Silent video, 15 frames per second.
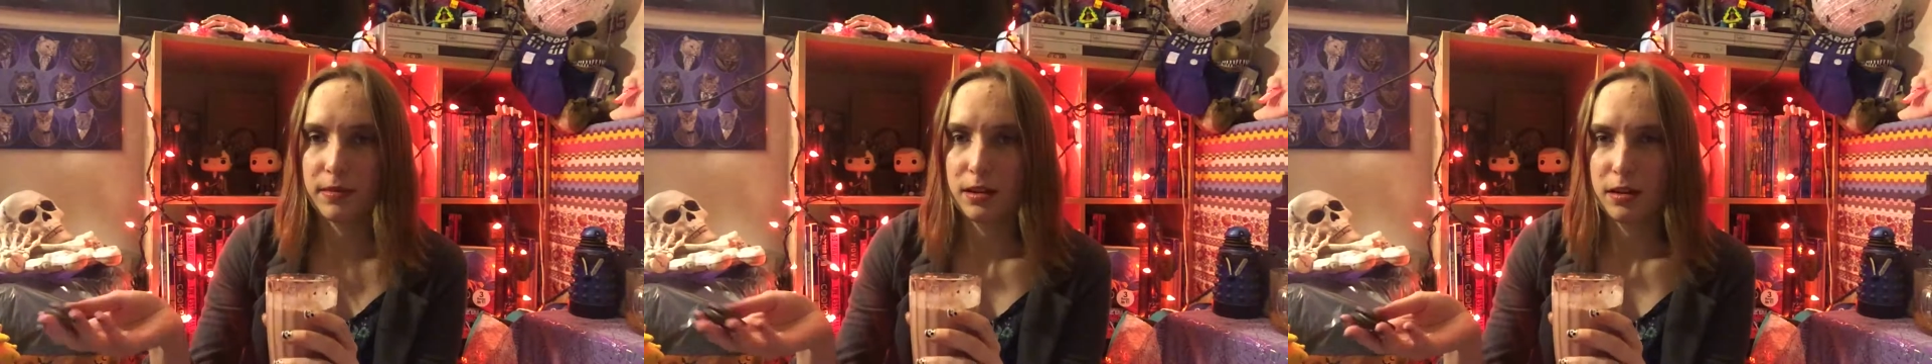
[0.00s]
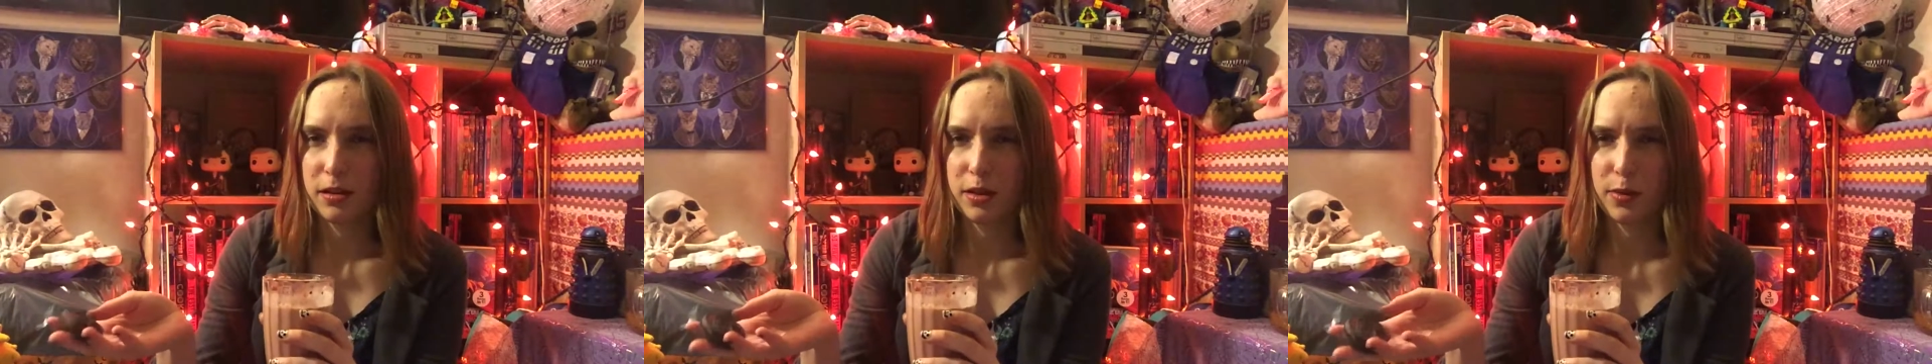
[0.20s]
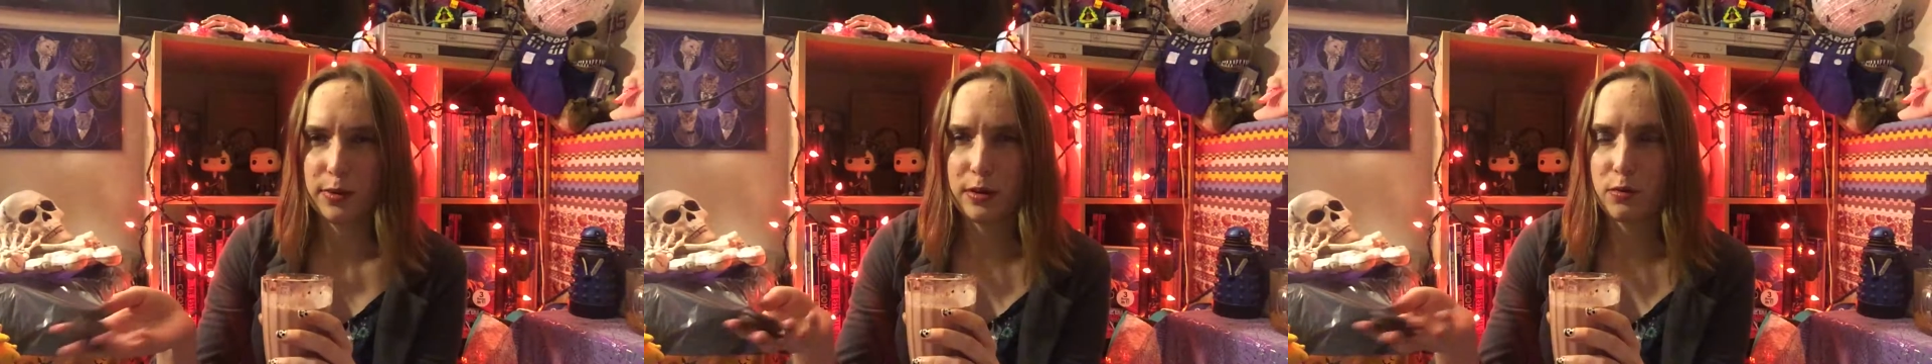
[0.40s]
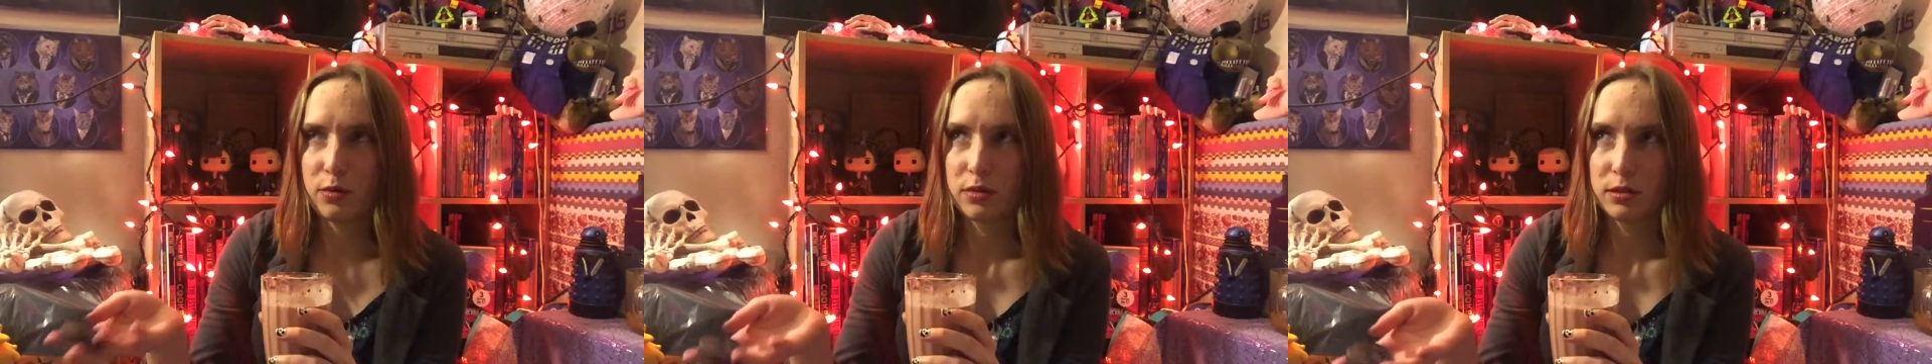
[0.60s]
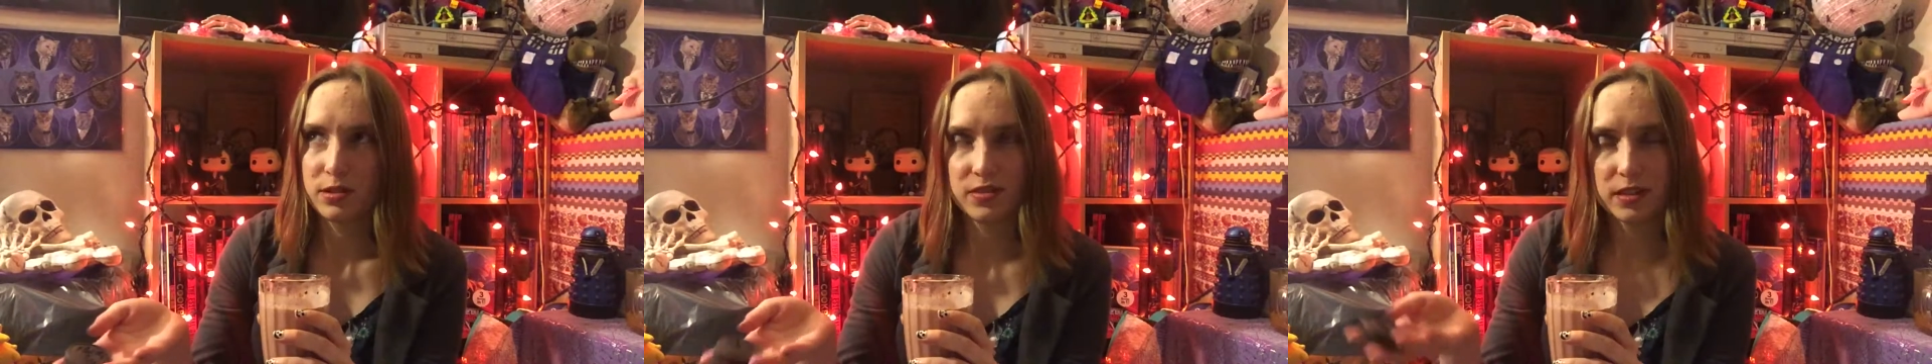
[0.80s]

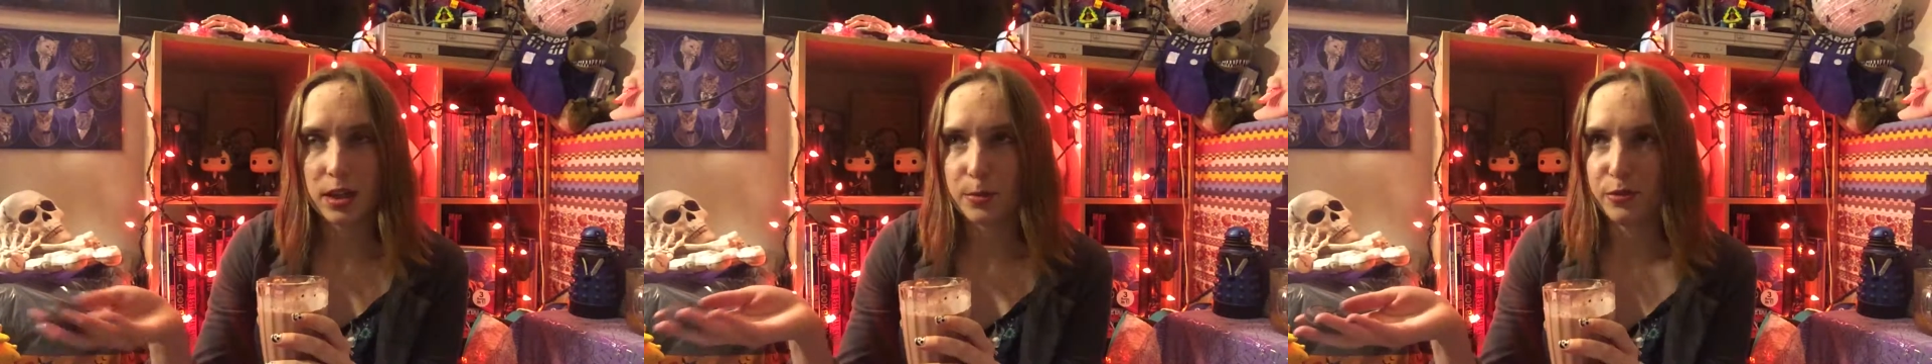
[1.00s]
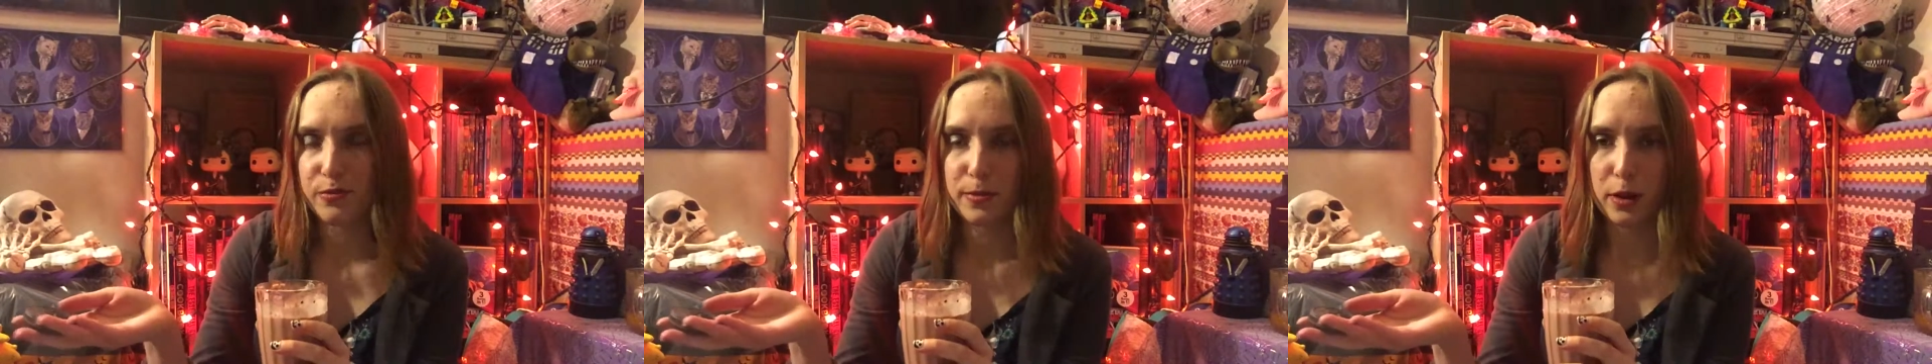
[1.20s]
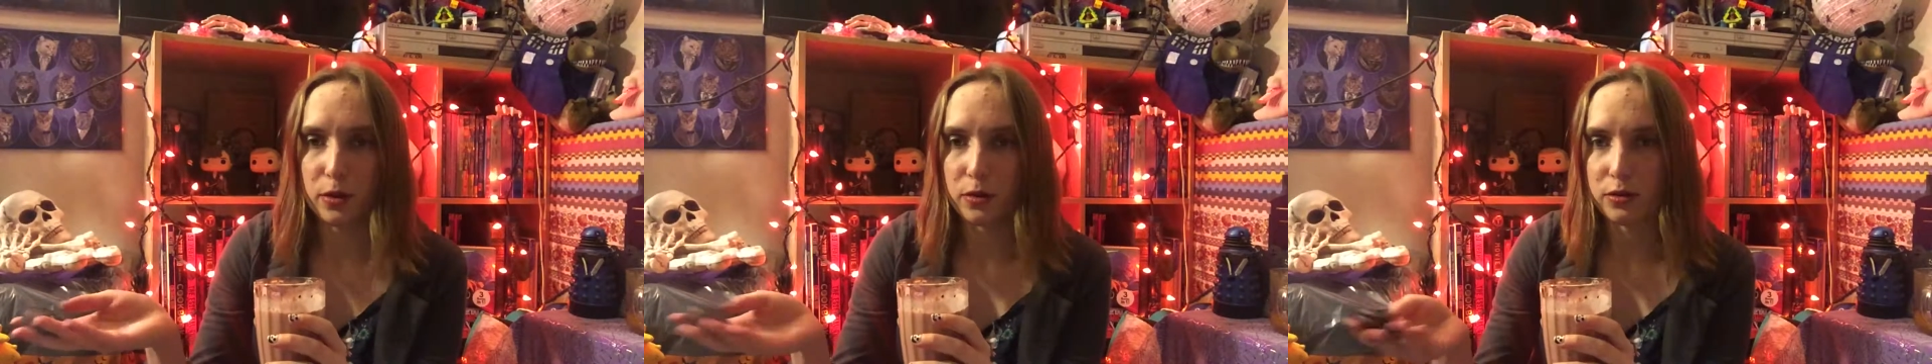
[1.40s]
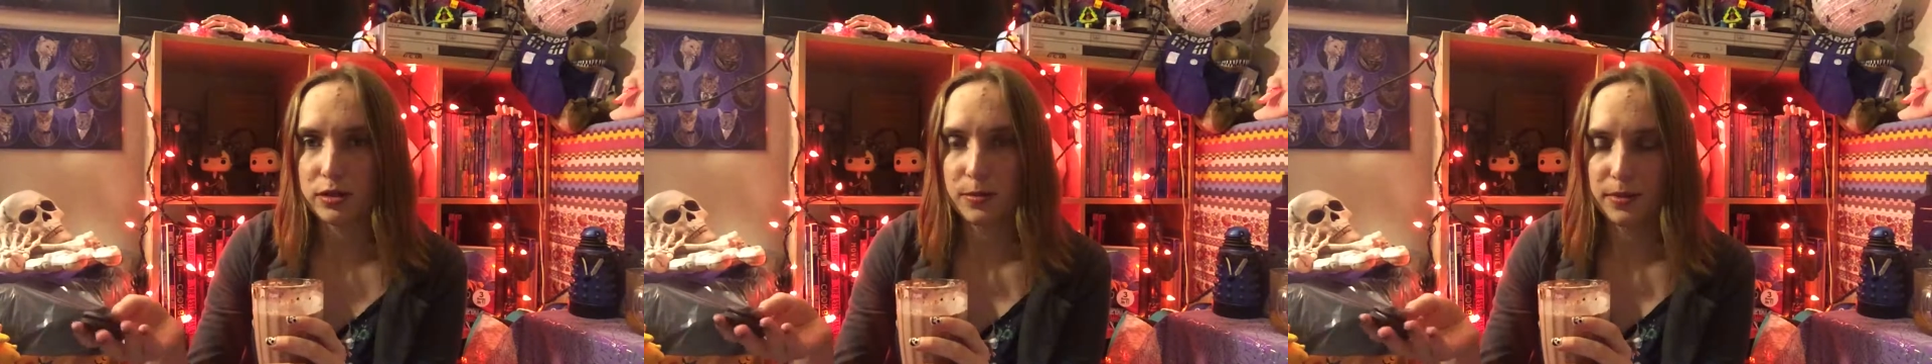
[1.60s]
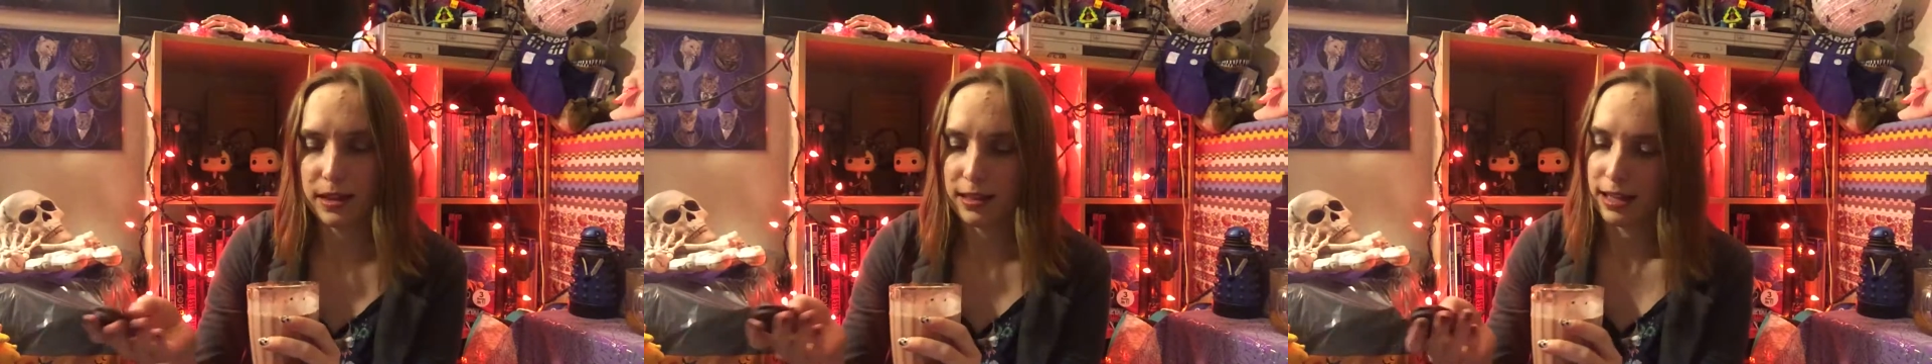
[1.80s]
3/4 cup of milk or
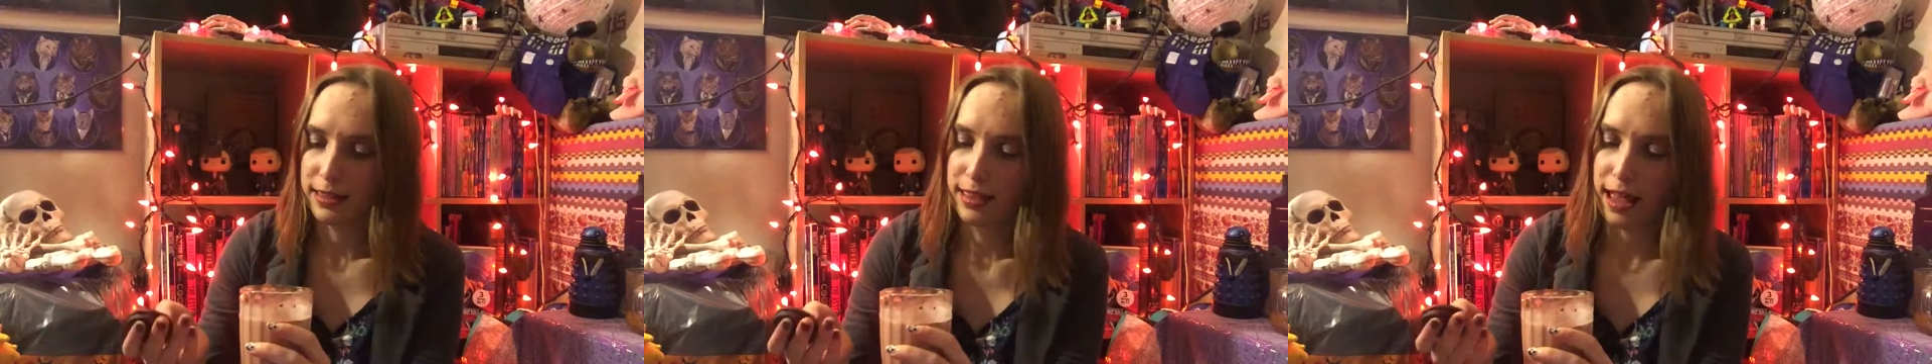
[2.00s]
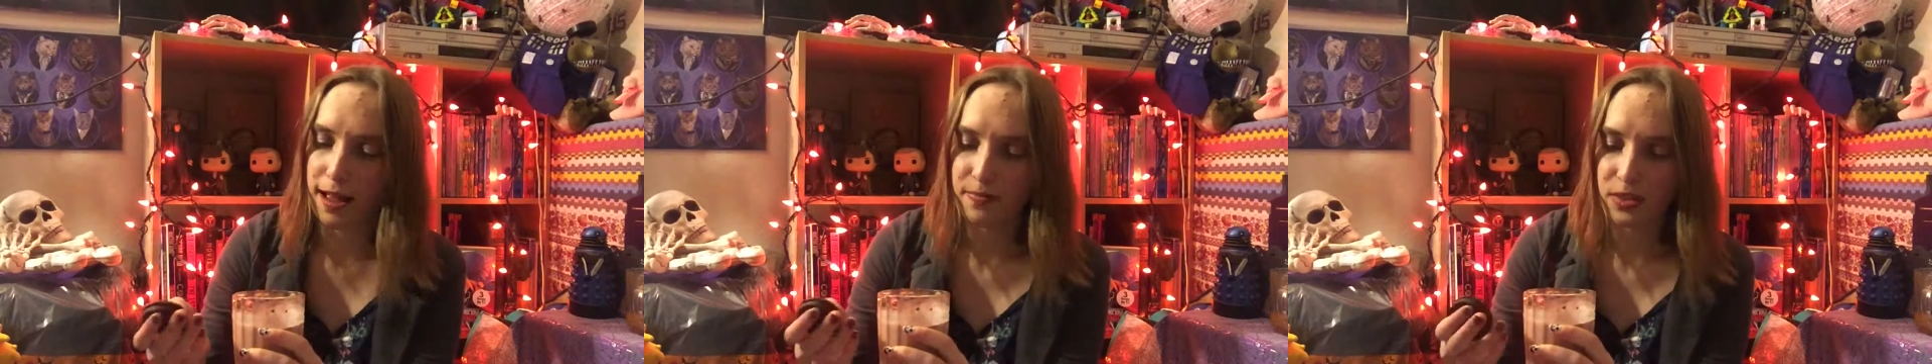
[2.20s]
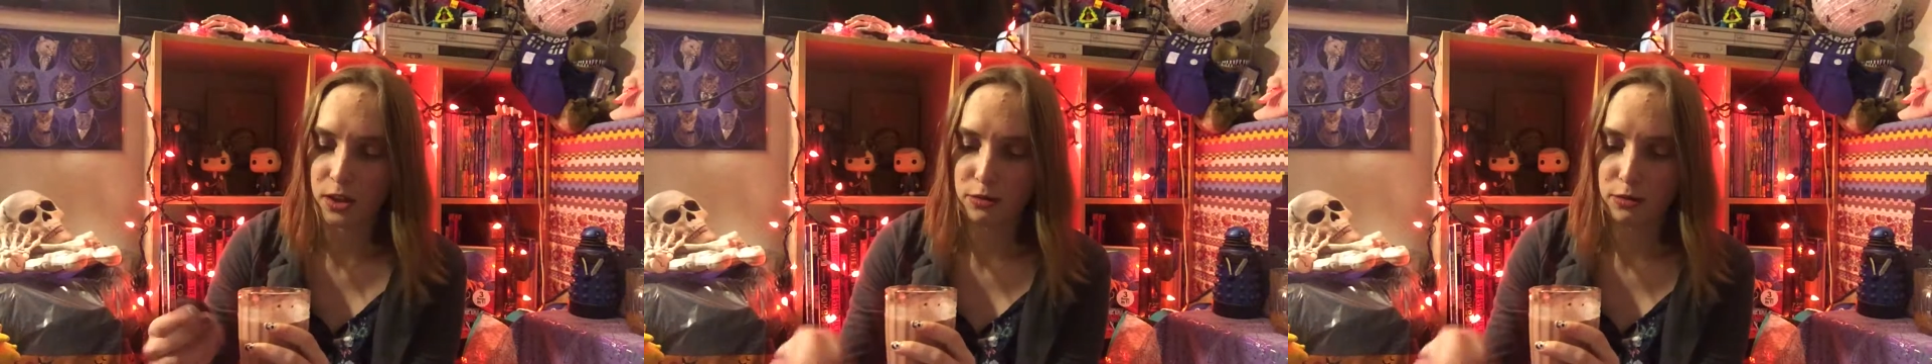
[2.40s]
something like that,